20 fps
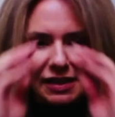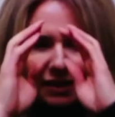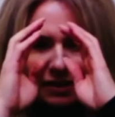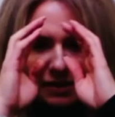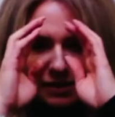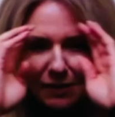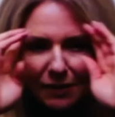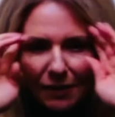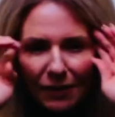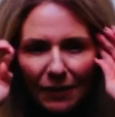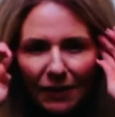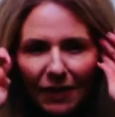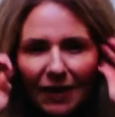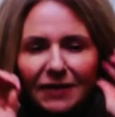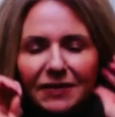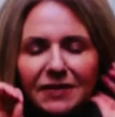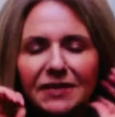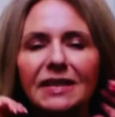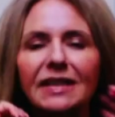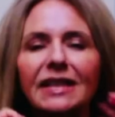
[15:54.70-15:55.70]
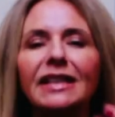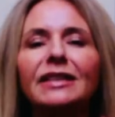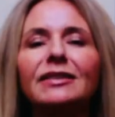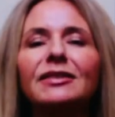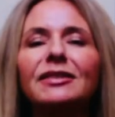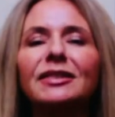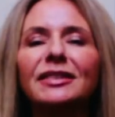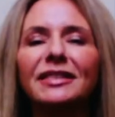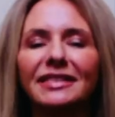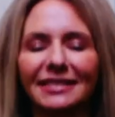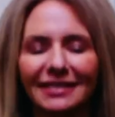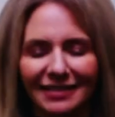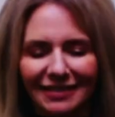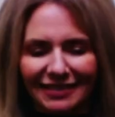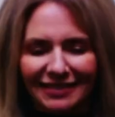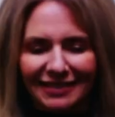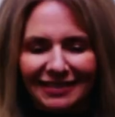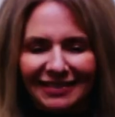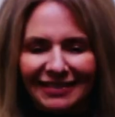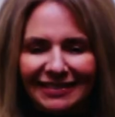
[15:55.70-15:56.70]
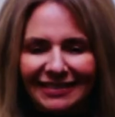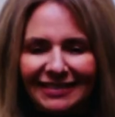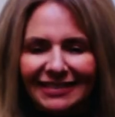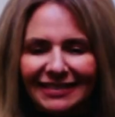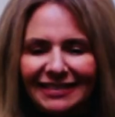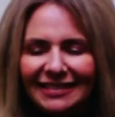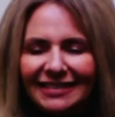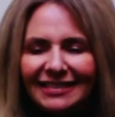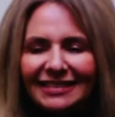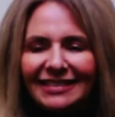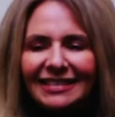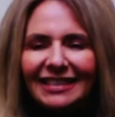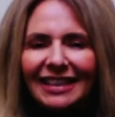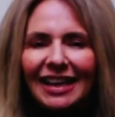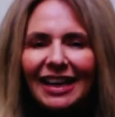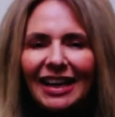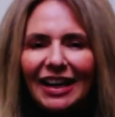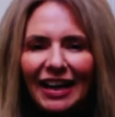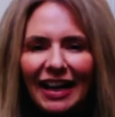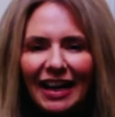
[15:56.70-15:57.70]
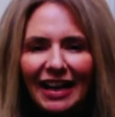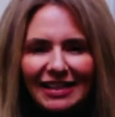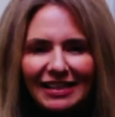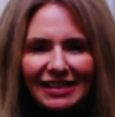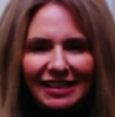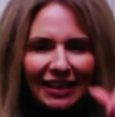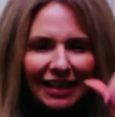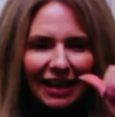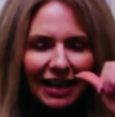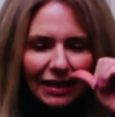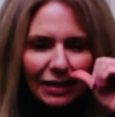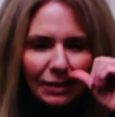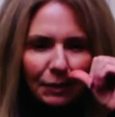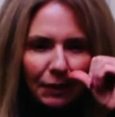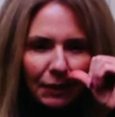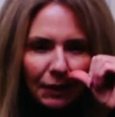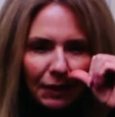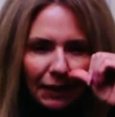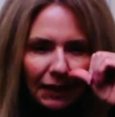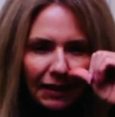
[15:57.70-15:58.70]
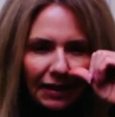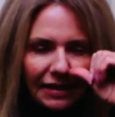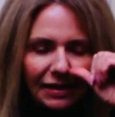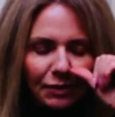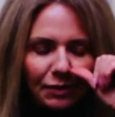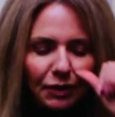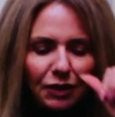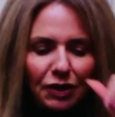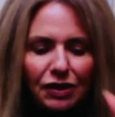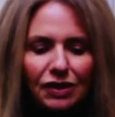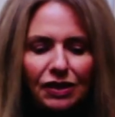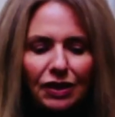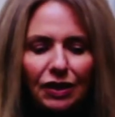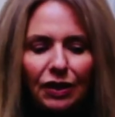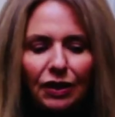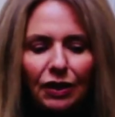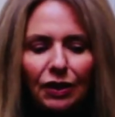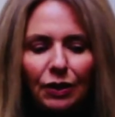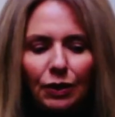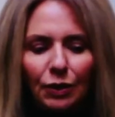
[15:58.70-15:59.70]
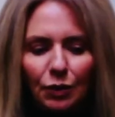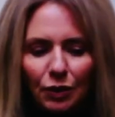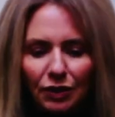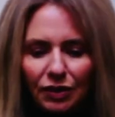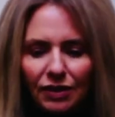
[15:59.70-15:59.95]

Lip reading: us through the afternoon. Okay, so last but not least, we're just going to